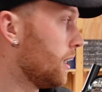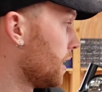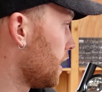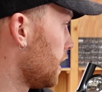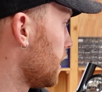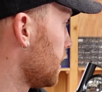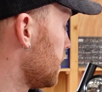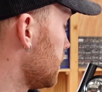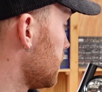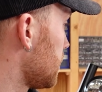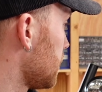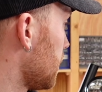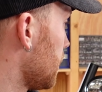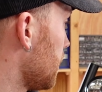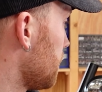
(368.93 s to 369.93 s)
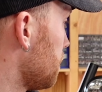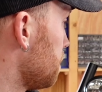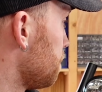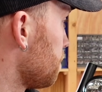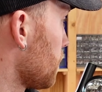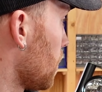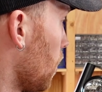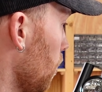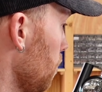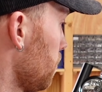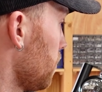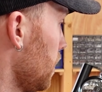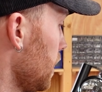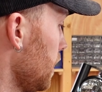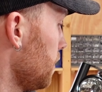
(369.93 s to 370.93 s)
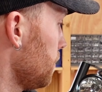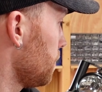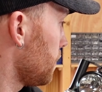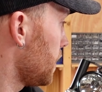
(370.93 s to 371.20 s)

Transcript: And hopefully